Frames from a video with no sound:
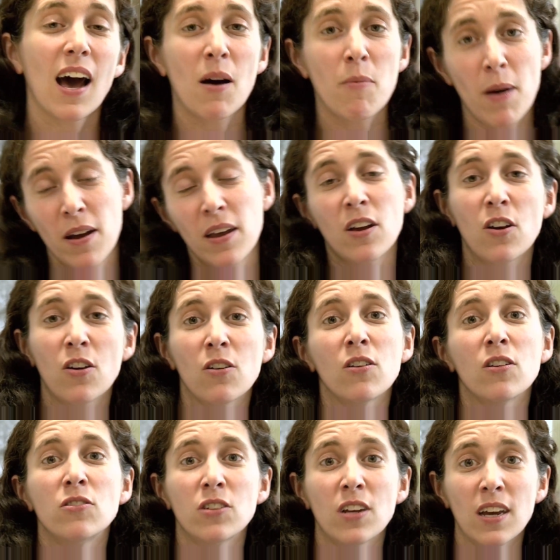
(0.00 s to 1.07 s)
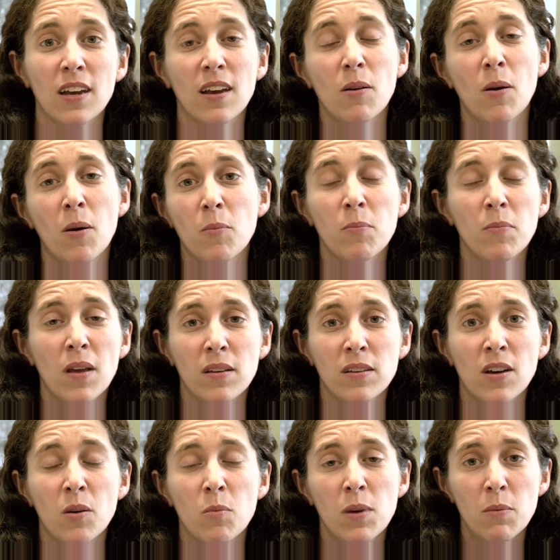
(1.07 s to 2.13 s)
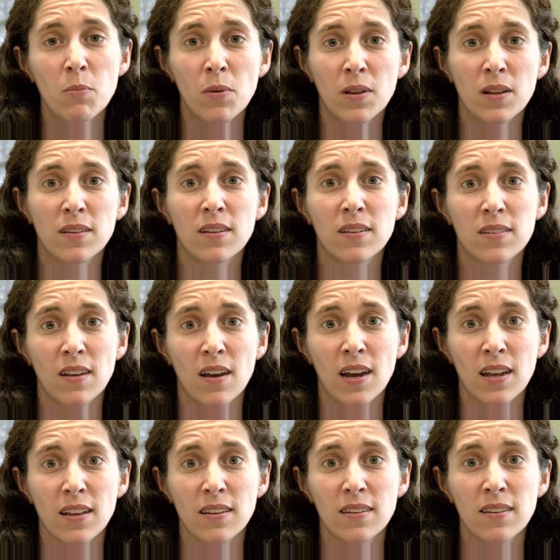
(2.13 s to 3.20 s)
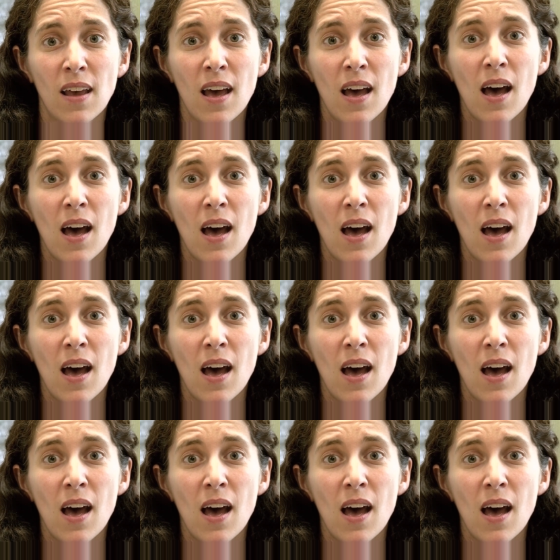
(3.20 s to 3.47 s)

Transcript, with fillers: about encouraging uh, young people into science.